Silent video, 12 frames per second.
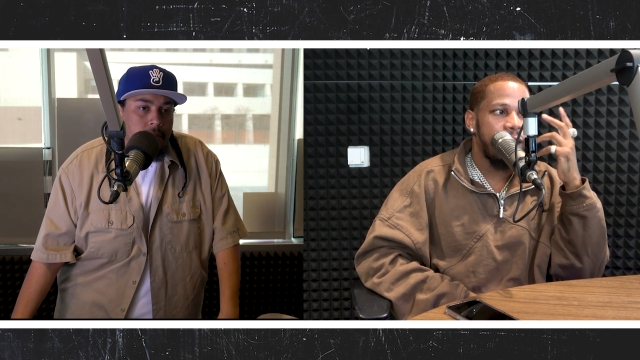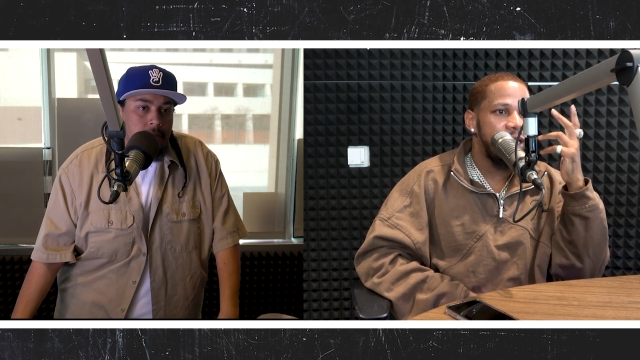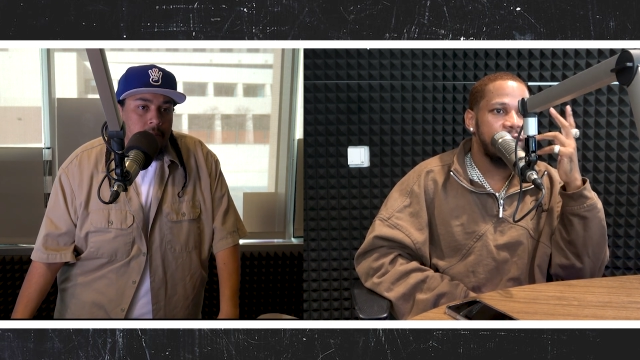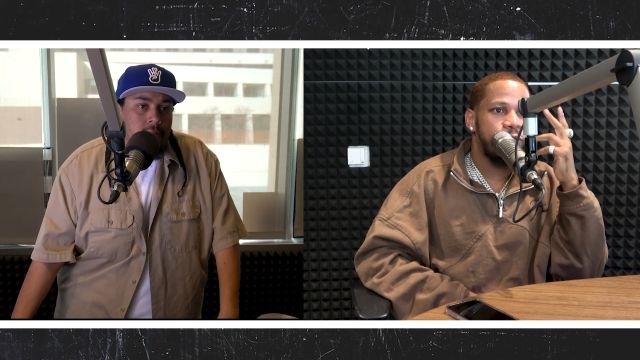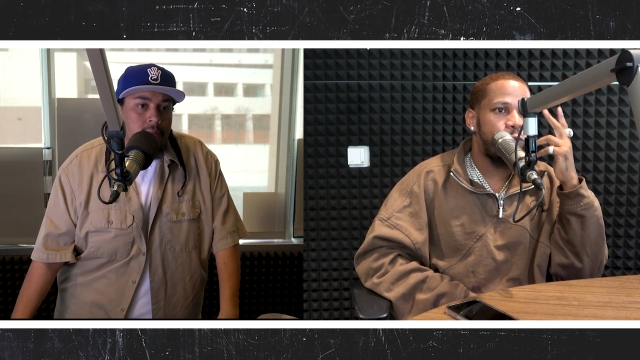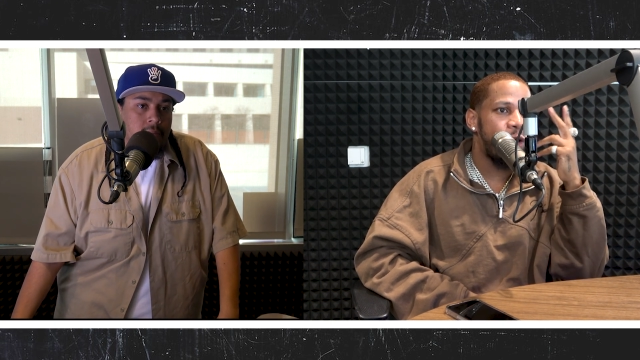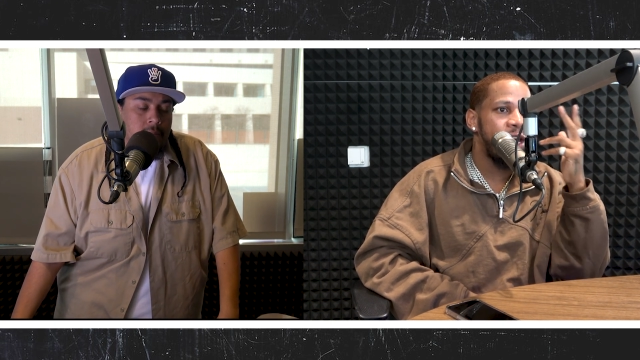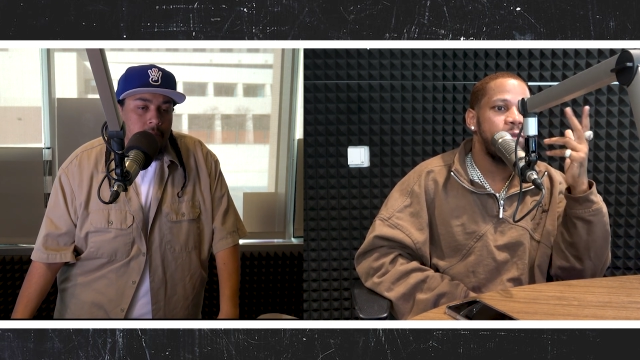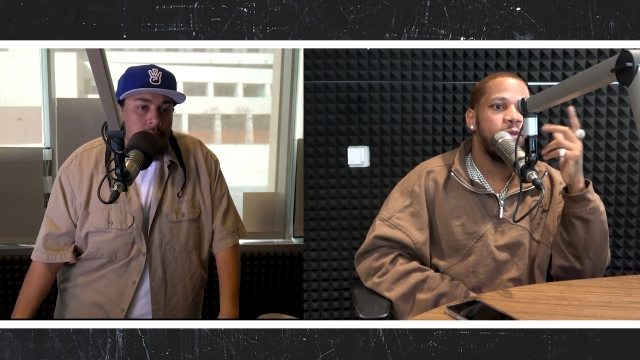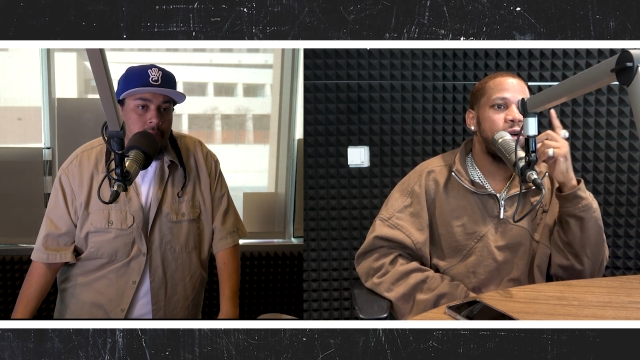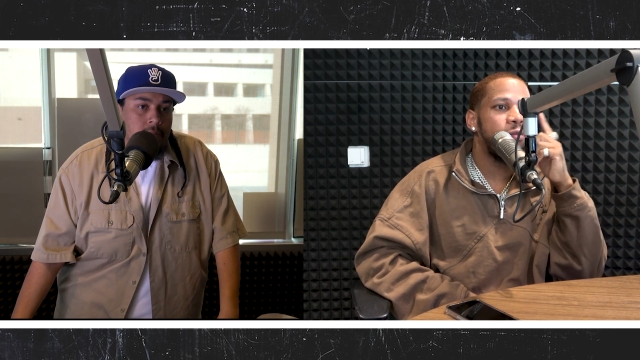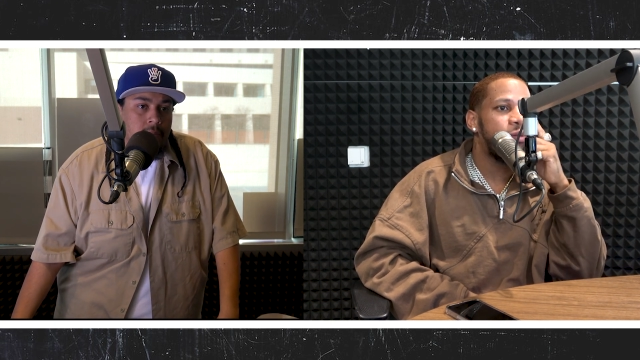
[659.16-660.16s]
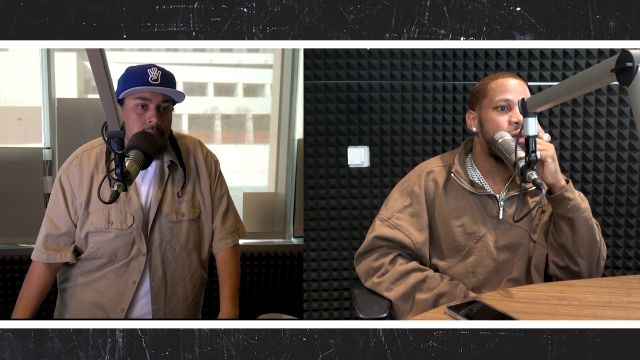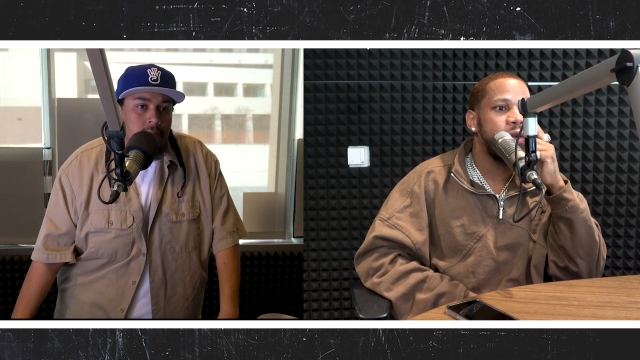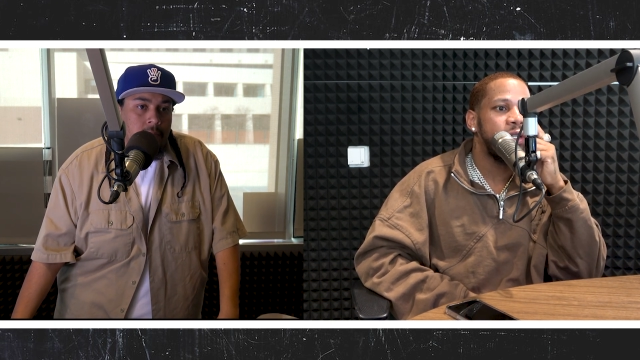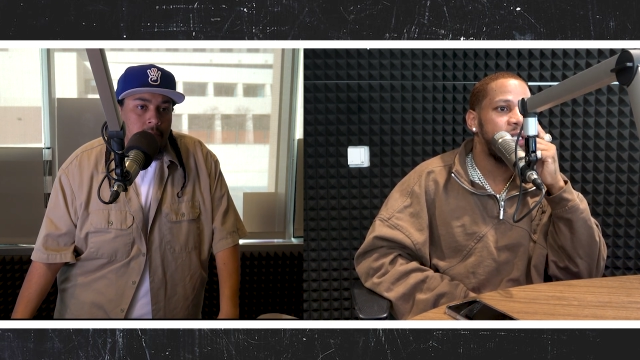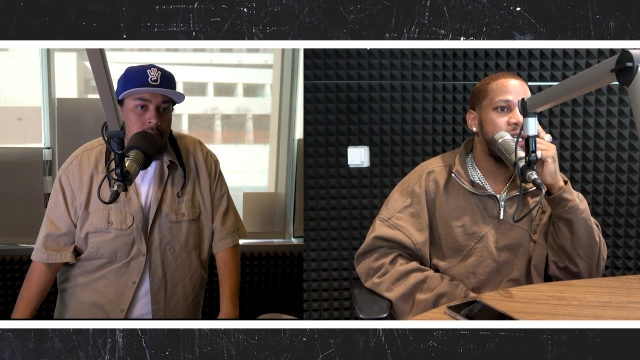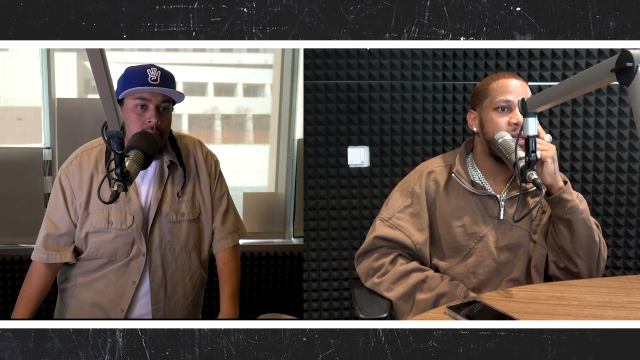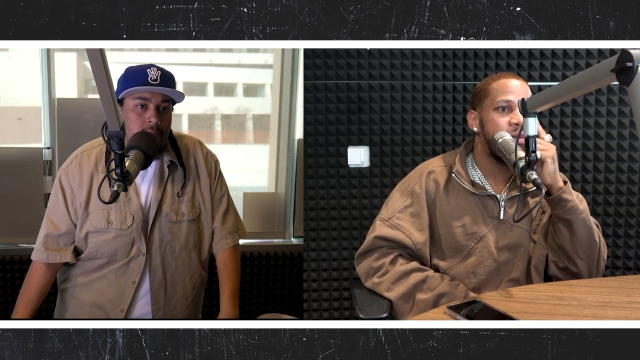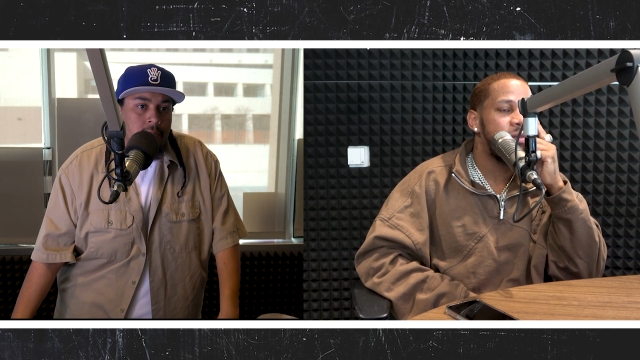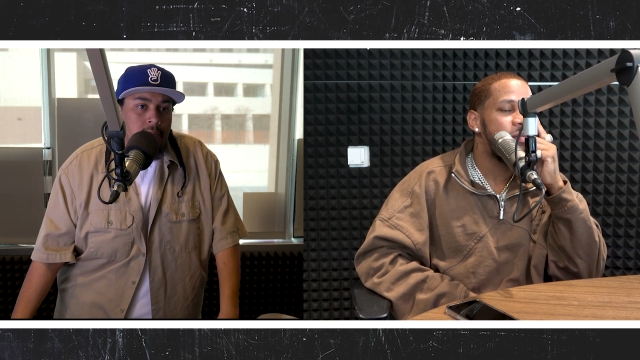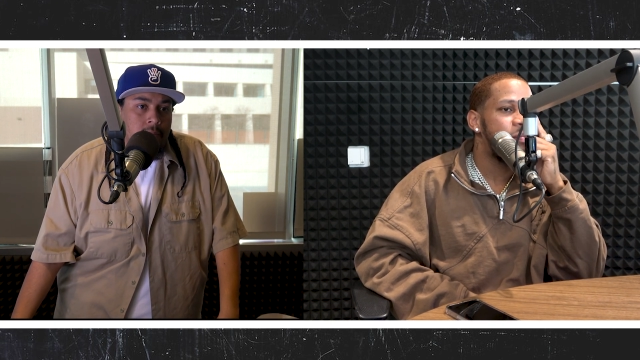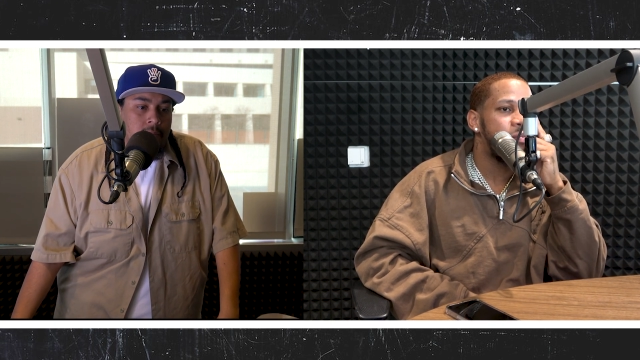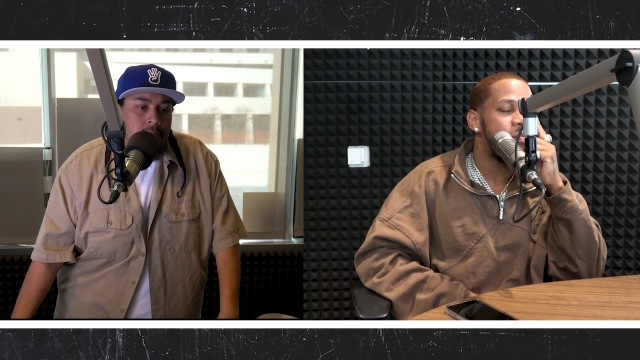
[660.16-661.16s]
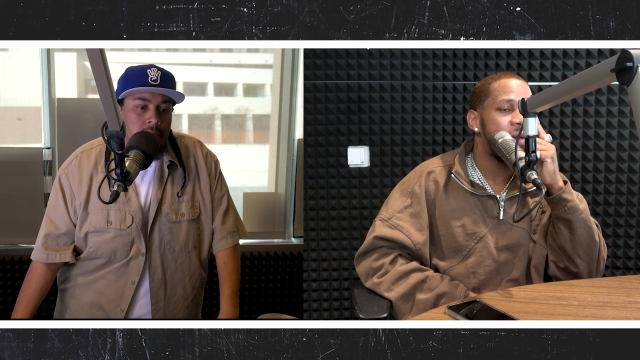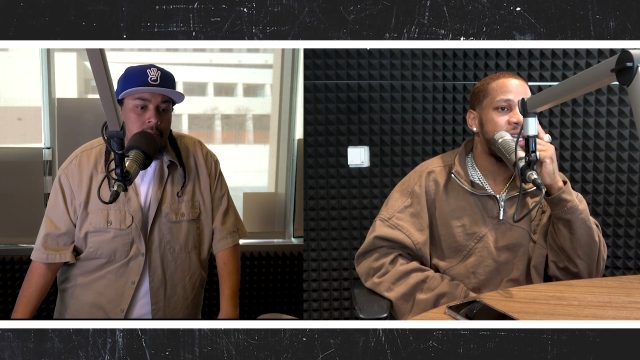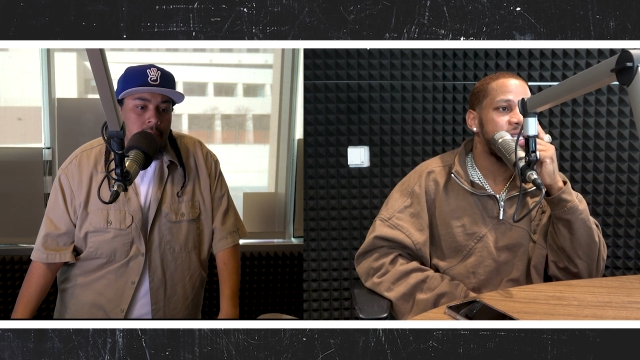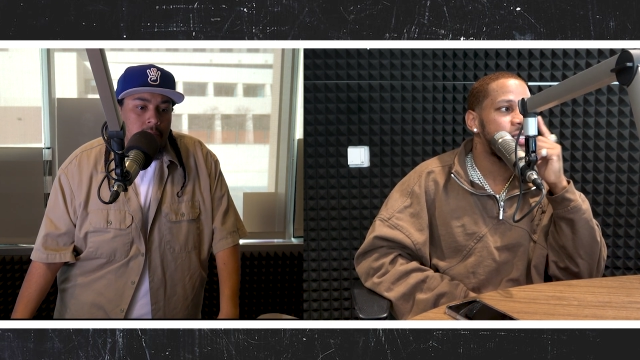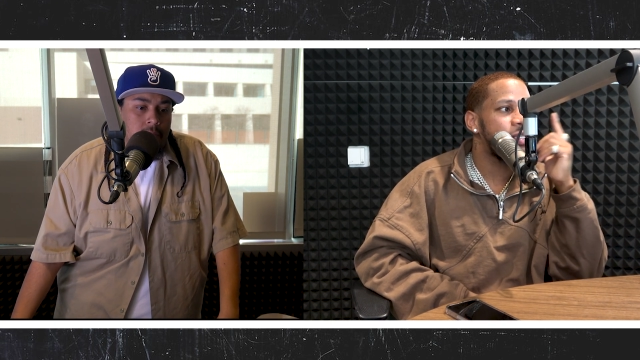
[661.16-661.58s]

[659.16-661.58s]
Speaker 1: is way more important than making